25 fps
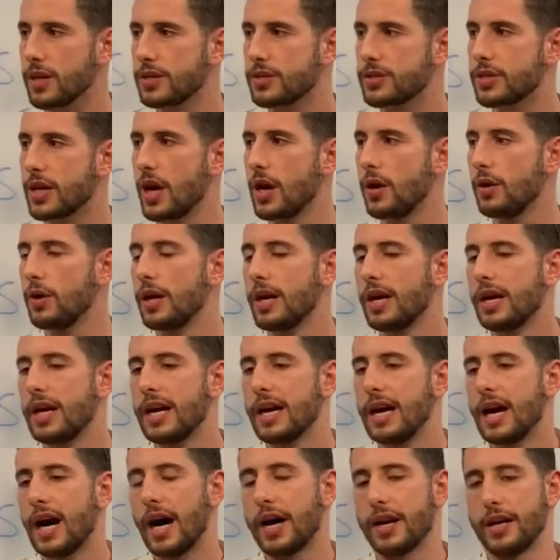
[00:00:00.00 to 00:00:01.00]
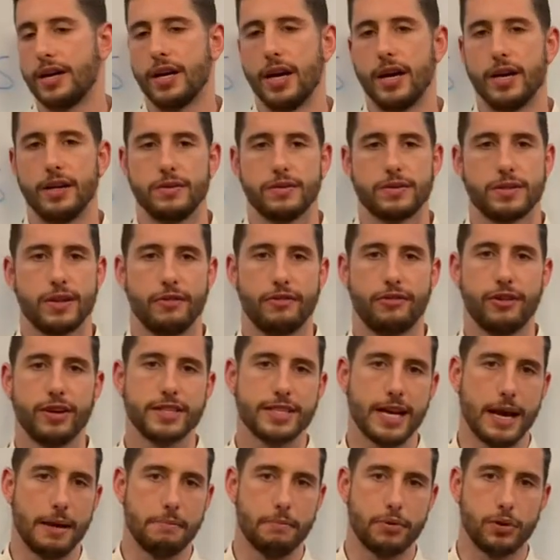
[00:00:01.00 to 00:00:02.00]
So I don't know. So for
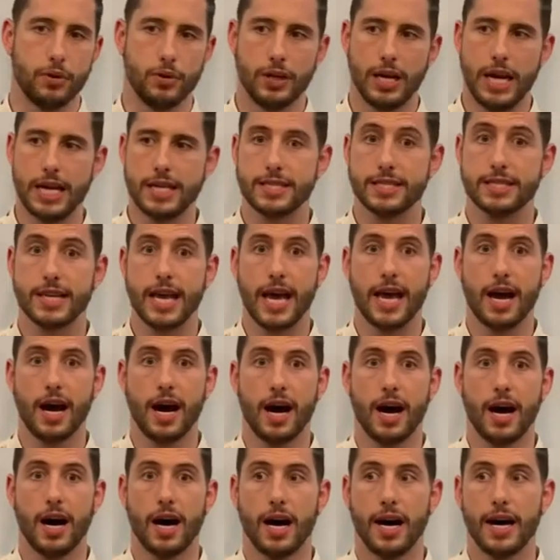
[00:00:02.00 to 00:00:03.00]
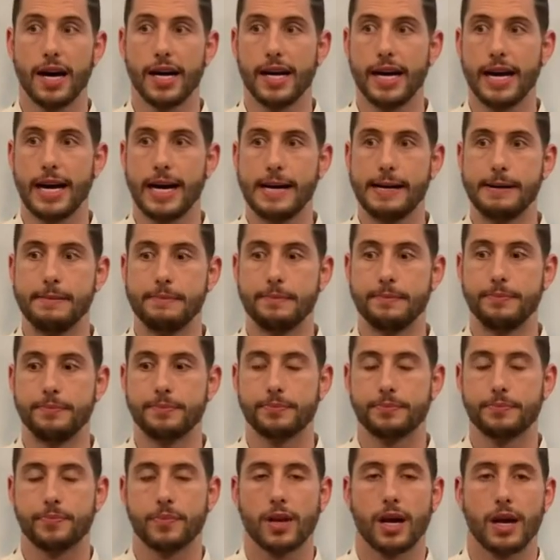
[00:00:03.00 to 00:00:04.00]
example, let's say I um,
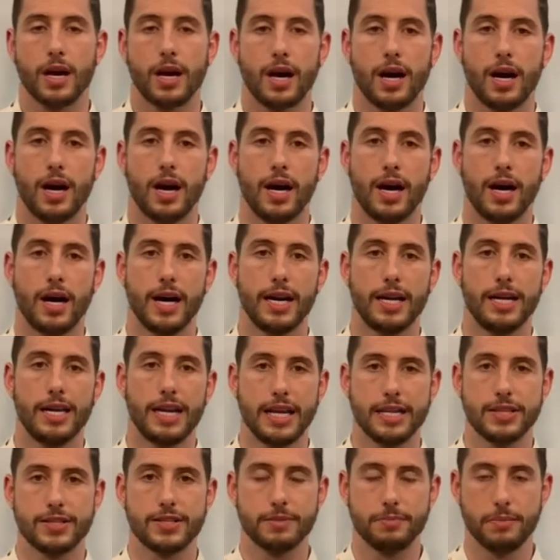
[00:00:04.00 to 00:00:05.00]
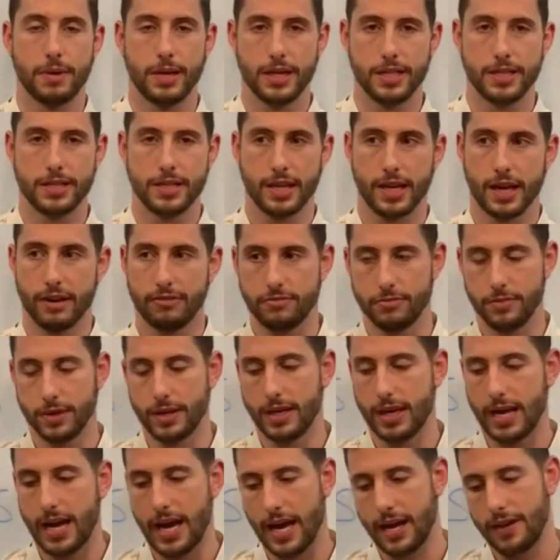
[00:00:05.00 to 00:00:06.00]
I lend some money to the
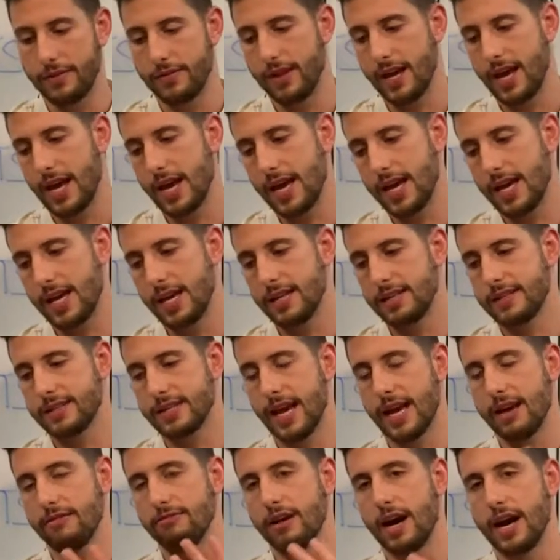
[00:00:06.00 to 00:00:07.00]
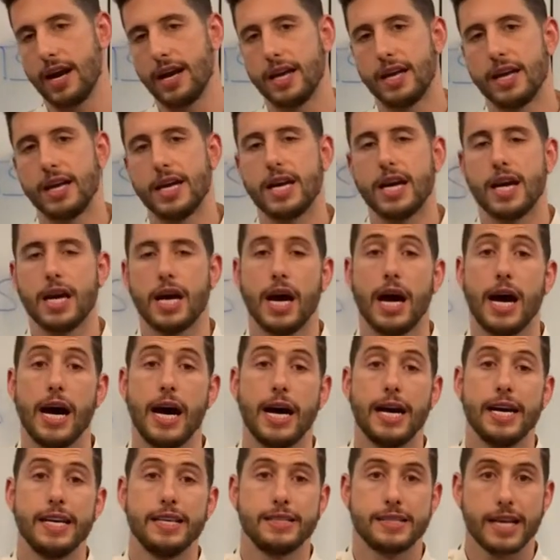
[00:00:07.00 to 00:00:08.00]
government and they say, right,
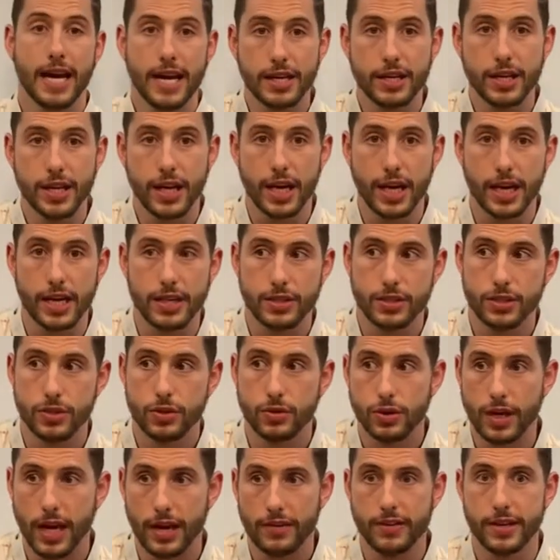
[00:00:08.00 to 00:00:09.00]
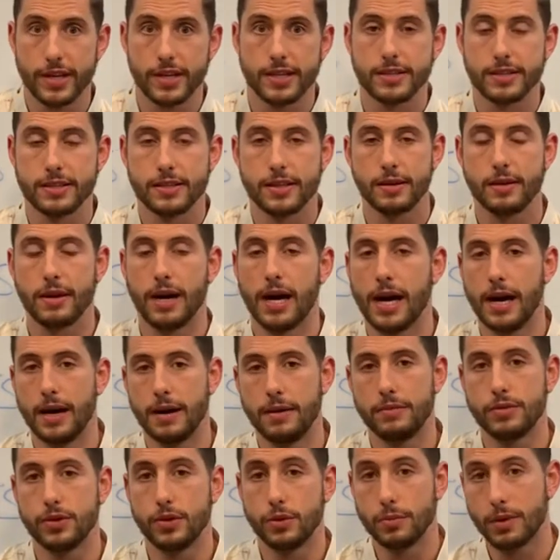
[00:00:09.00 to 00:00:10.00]
uh, in 10 years, you'll get this,
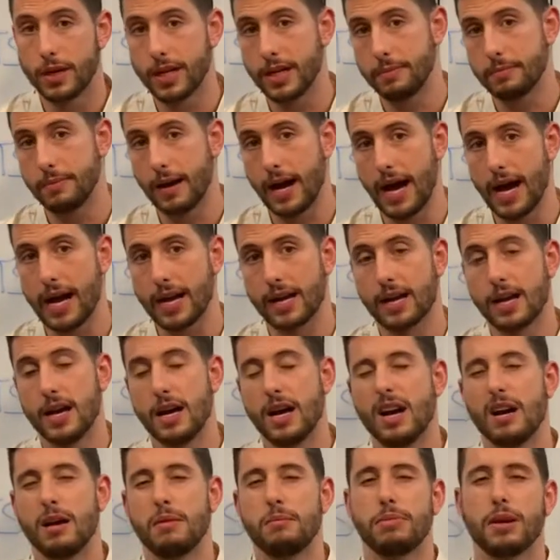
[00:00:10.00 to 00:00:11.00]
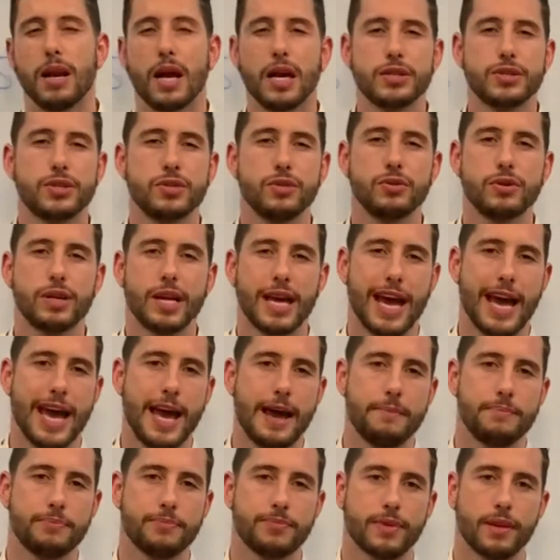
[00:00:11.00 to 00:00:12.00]
uh, your money back, plus you'll
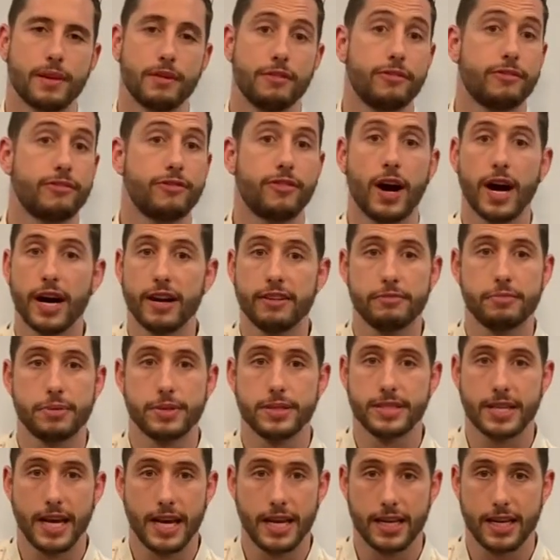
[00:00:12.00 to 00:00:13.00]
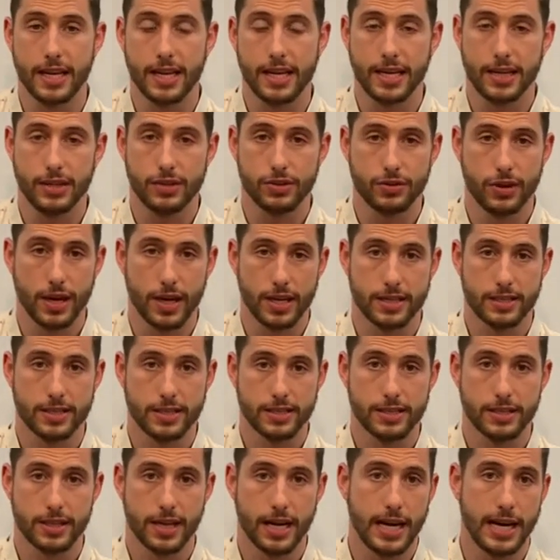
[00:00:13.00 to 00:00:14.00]
get 5%
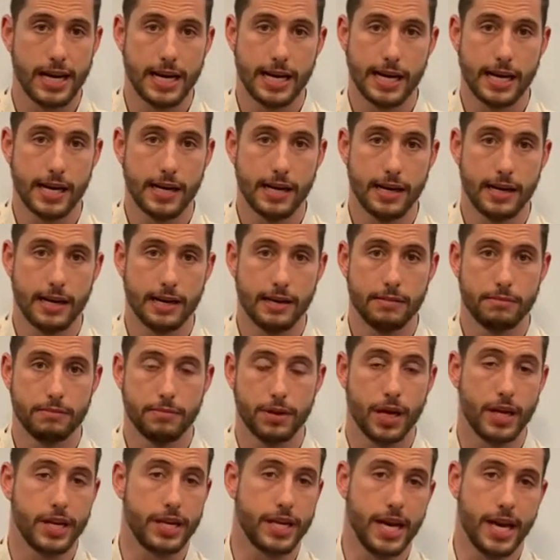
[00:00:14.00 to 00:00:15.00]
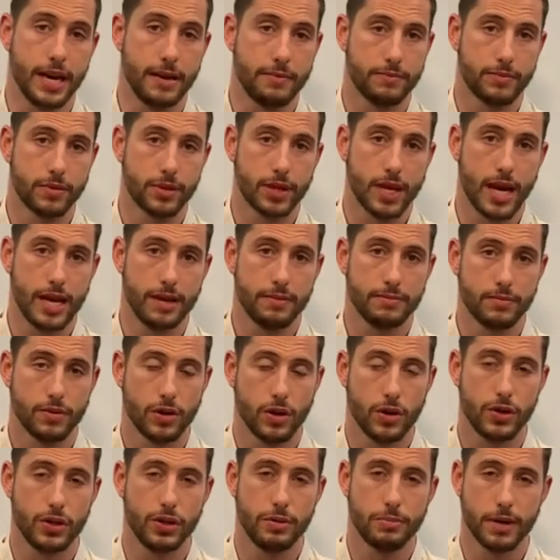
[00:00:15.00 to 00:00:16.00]
interest uh, per year, okay,
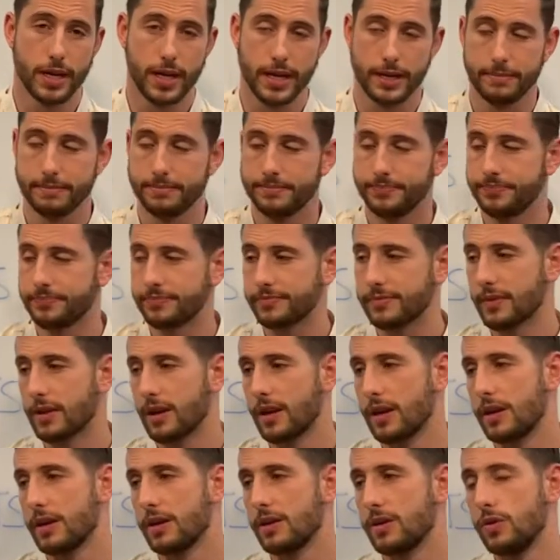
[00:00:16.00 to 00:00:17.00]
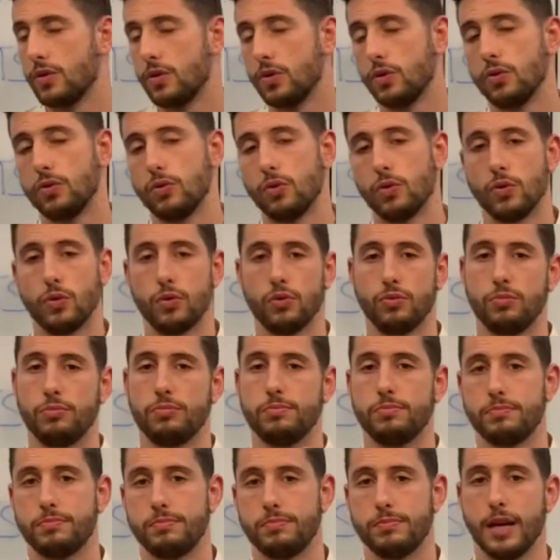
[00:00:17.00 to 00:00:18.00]
on your money, all, all
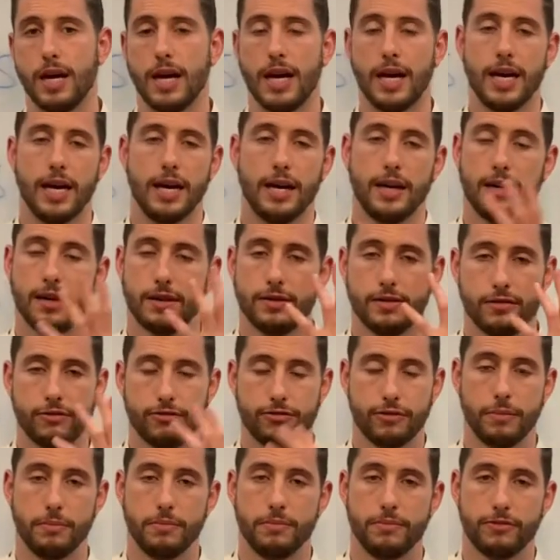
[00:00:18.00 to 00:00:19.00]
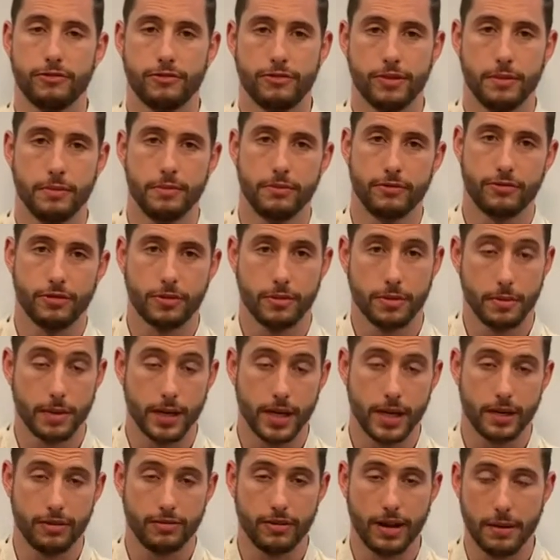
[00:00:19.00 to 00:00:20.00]
uh, from, from, from the
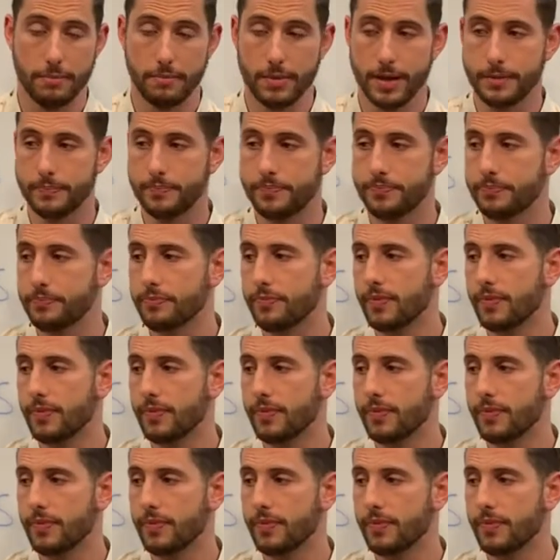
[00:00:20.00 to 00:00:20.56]
money you've lent me.